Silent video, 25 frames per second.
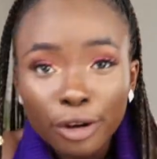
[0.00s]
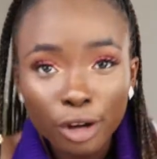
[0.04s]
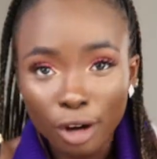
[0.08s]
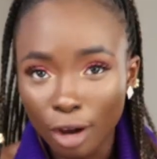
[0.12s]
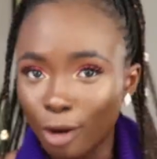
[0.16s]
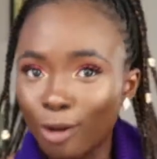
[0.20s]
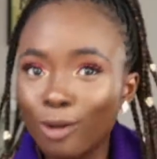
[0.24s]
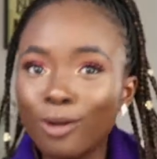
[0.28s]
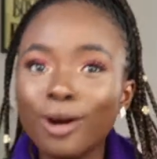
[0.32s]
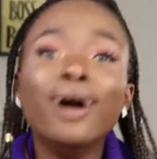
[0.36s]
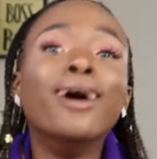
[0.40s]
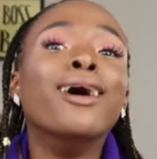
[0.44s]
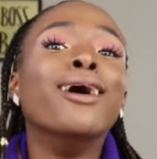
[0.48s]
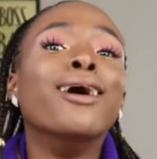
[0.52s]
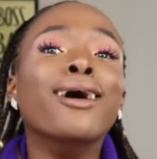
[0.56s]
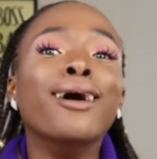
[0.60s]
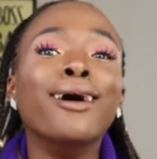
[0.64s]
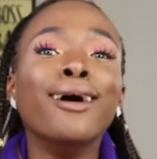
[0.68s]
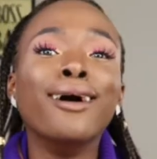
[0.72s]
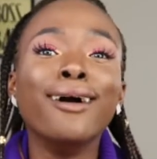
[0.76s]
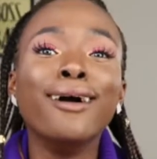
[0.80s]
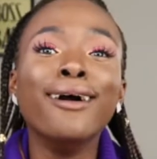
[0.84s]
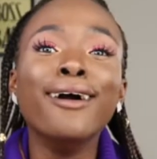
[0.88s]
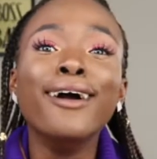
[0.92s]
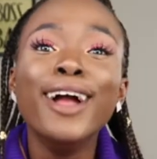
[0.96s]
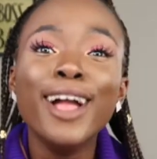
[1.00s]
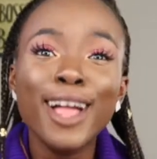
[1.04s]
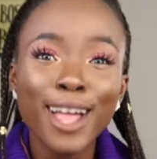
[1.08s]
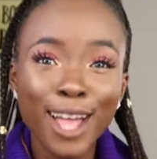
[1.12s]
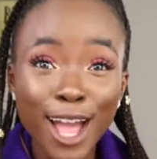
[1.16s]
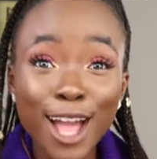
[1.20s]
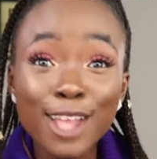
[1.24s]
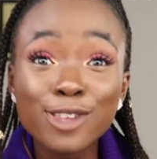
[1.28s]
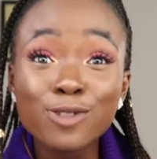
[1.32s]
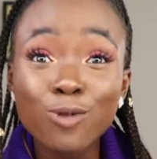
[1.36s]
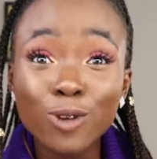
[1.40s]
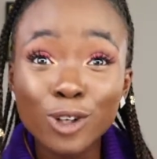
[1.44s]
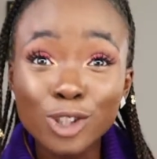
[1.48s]
No.
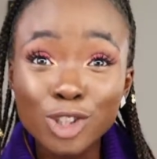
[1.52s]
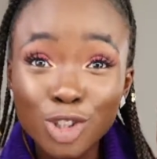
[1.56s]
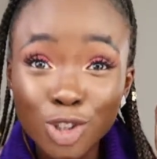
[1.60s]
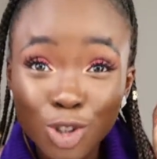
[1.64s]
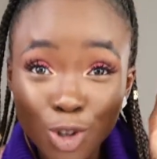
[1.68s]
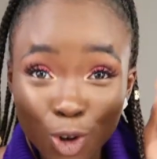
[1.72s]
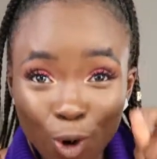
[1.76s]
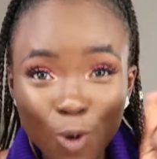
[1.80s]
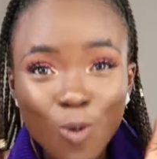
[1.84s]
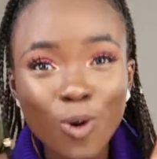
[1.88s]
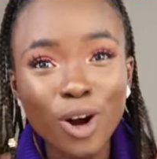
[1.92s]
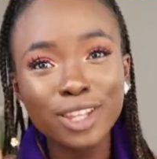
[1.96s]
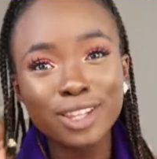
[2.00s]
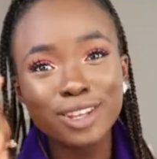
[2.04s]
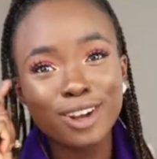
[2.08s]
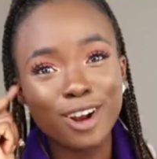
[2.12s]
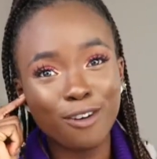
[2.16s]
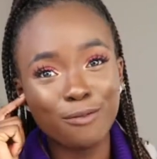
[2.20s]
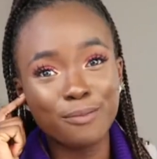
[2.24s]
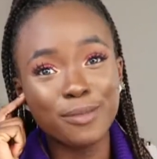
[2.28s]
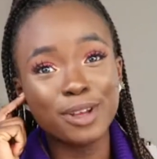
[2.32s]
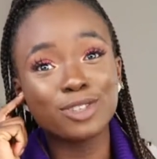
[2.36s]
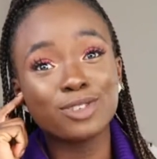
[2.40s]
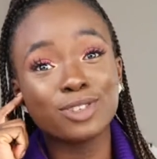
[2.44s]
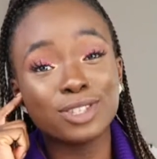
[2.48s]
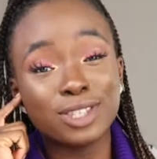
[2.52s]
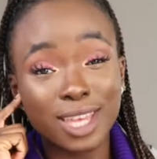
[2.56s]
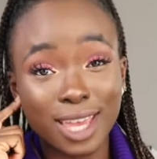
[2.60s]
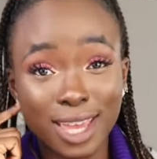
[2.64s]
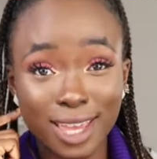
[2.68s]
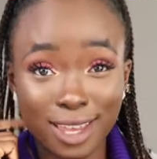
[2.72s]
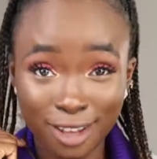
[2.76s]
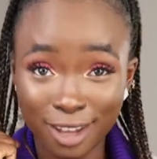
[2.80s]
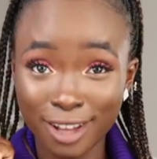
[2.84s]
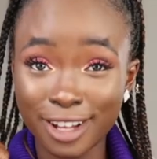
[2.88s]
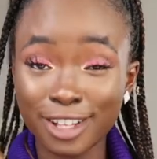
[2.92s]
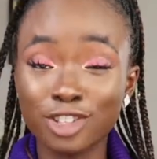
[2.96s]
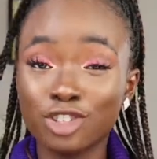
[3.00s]
It's what you want the government to
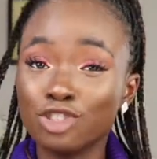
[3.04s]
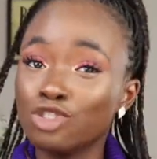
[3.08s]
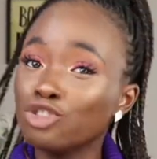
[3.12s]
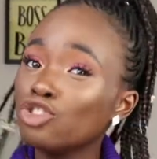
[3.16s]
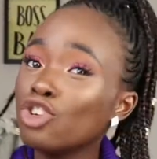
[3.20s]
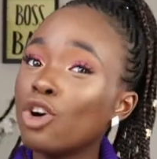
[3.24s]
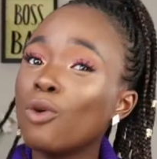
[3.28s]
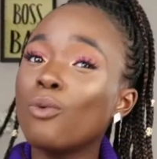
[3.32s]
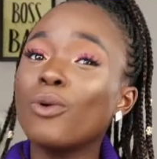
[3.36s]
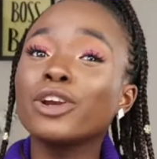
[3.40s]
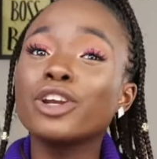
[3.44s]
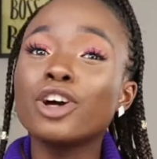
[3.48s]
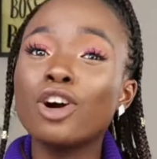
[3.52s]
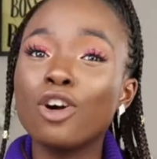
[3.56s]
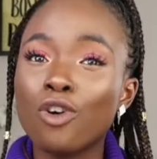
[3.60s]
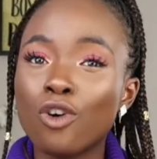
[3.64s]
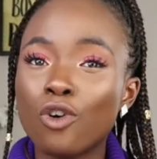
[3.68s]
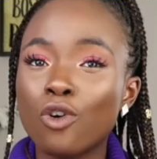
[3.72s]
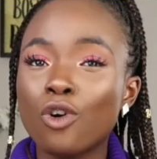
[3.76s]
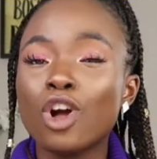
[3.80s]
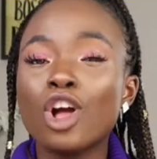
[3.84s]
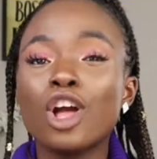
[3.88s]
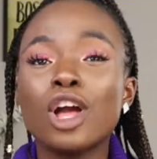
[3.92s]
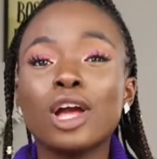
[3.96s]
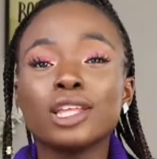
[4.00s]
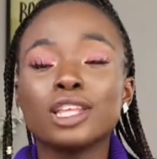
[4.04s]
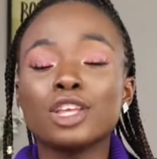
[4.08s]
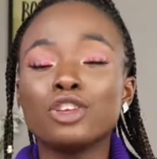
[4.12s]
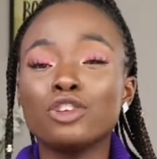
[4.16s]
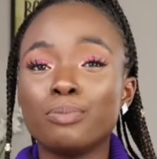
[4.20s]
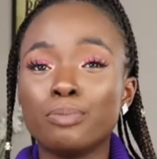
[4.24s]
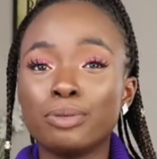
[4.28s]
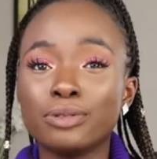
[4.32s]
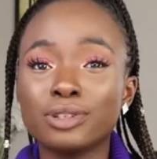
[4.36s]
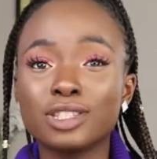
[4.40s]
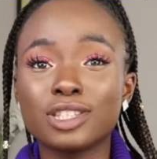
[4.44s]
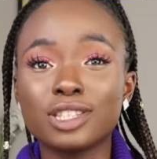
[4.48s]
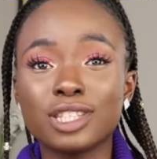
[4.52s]
take, because you don't want to owe, then you
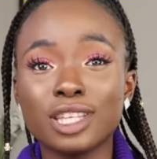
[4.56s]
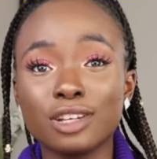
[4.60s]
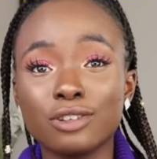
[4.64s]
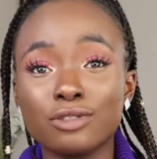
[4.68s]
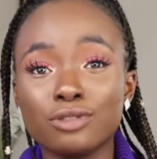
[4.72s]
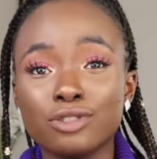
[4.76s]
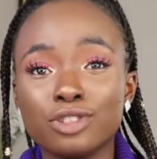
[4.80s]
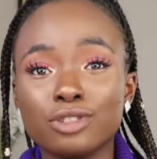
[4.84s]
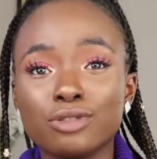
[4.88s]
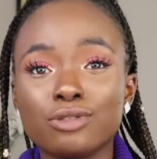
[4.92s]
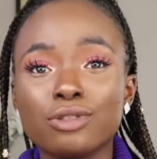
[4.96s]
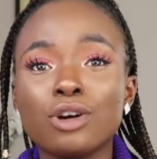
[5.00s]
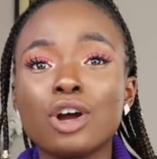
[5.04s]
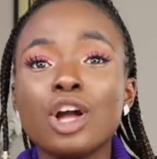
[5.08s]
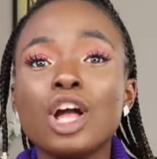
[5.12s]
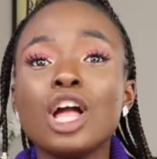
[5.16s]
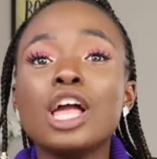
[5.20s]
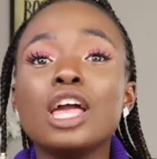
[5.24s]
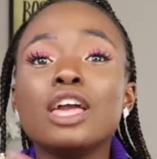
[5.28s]
put single 0.